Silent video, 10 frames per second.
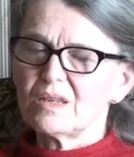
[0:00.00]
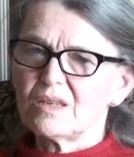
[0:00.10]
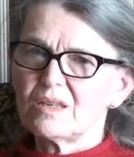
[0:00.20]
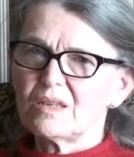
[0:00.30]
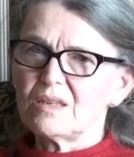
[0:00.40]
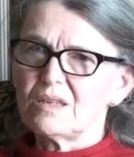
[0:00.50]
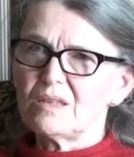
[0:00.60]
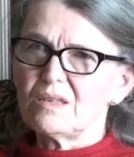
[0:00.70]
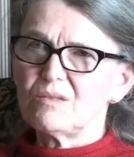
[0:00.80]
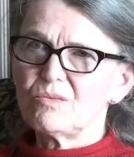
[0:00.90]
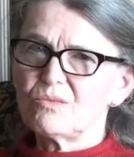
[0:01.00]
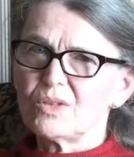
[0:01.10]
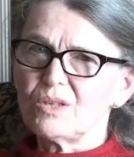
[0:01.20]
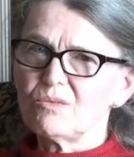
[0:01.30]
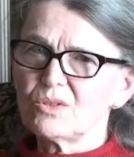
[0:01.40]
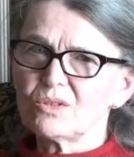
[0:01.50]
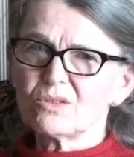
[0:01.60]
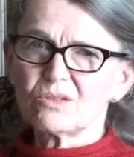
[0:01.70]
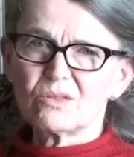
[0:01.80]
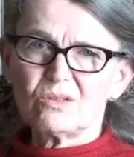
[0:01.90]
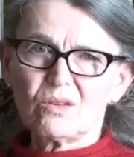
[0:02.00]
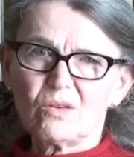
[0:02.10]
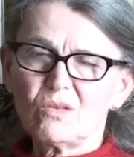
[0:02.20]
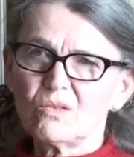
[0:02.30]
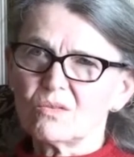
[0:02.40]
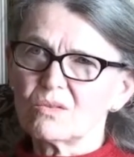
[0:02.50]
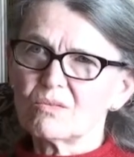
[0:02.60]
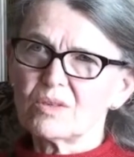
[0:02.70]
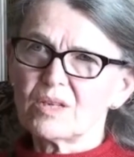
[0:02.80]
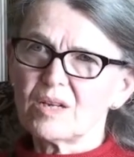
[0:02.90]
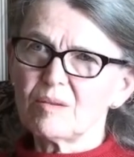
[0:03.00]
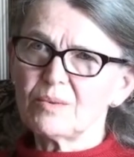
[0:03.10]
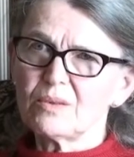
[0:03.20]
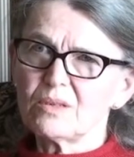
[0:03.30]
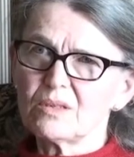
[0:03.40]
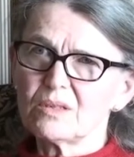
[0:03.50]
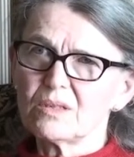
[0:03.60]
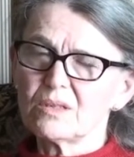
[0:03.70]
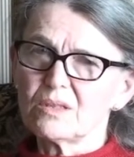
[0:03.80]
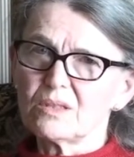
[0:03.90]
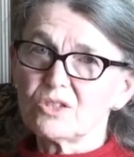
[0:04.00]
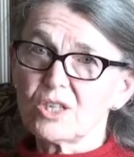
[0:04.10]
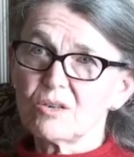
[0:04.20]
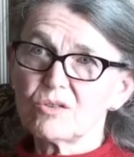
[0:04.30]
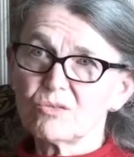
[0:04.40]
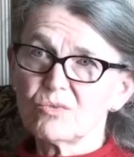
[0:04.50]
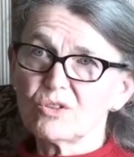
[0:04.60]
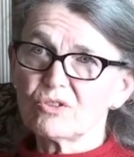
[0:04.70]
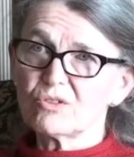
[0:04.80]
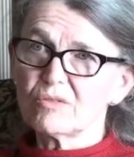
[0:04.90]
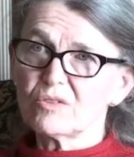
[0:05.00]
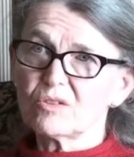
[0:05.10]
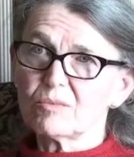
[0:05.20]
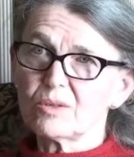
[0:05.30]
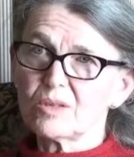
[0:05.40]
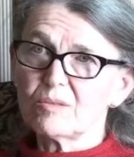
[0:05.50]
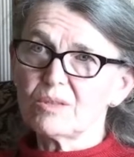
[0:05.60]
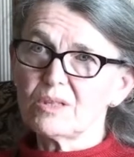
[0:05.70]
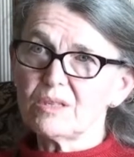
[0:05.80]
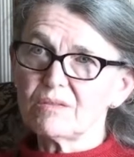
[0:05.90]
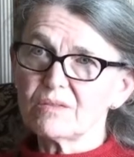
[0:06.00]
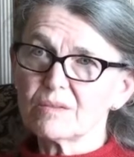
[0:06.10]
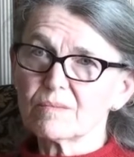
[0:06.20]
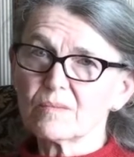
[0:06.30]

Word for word: He hit the showers? He, he was, no. What no. happened? The showers were serviceable, I believe.